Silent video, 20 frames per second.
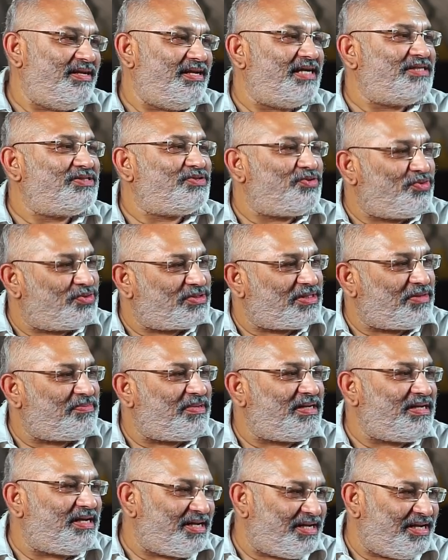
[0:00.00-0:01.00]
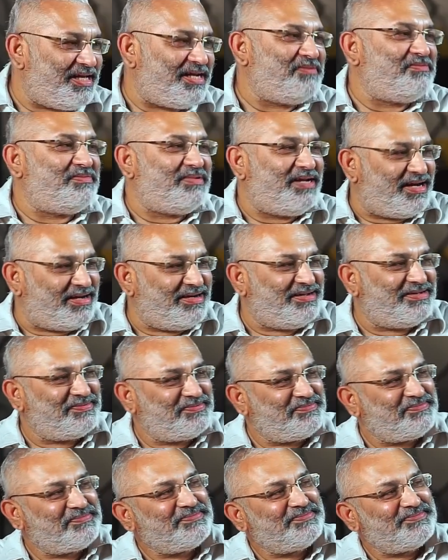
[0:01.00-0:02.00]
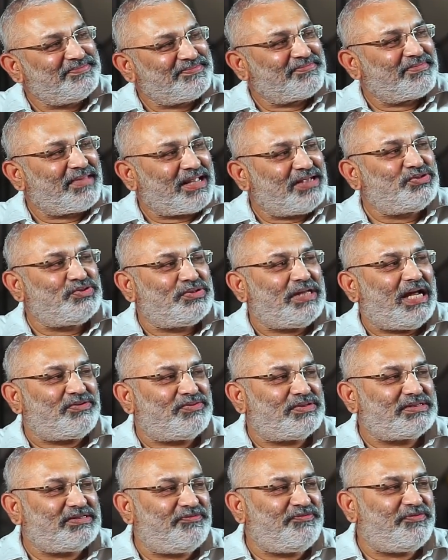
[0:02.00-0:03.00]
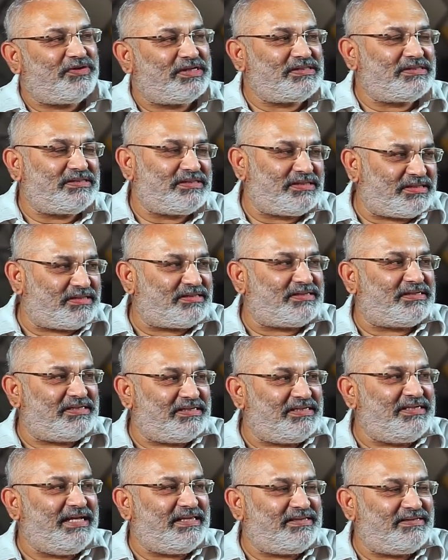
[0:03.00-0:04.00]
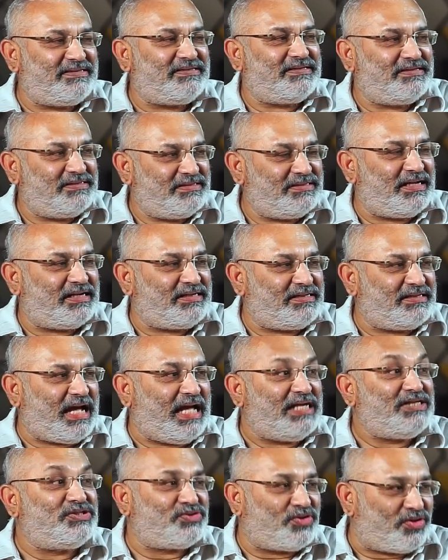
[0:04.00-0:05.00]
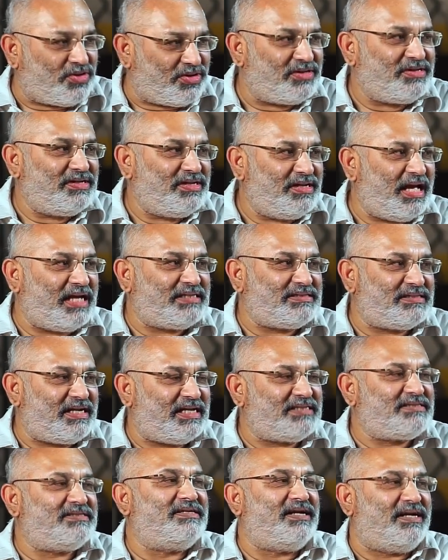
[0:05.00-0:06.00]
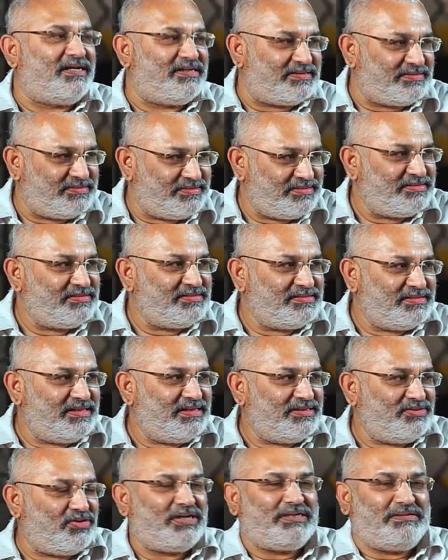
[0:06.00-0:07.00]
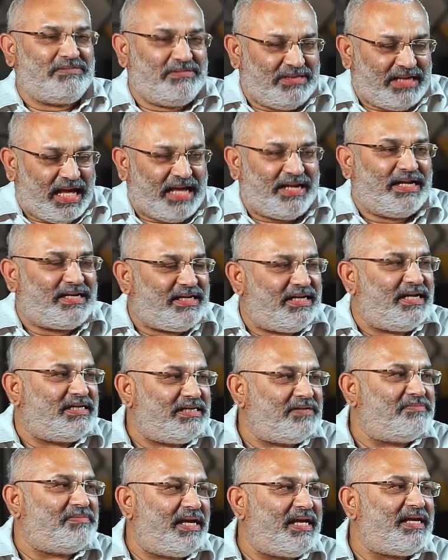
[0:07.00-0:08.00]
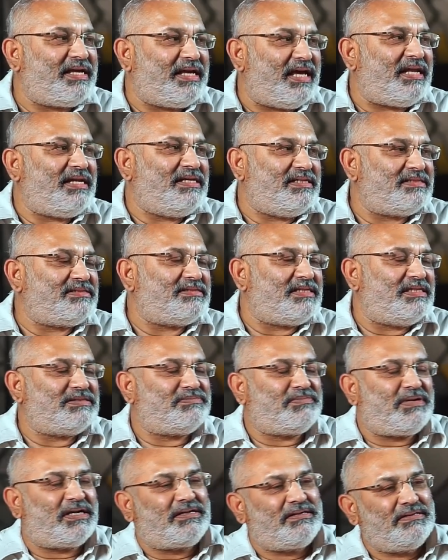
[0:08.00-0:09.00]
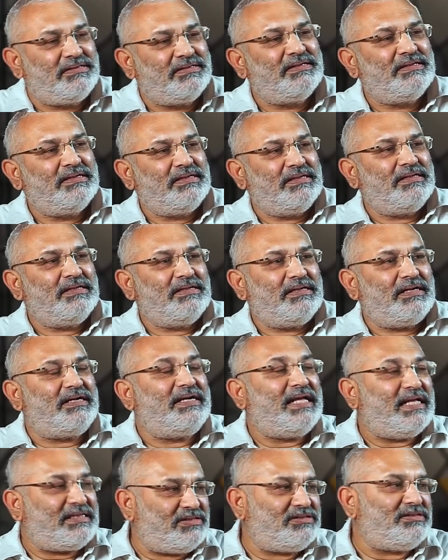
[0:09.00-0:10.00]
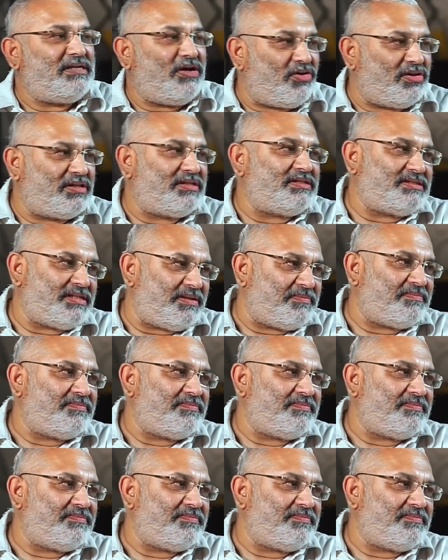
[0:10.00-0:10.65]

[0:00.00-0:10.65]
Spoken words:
close up and declare him dead. So that was the first death that I saw as a resident. Not directly under my care in the sense, but a death all the same.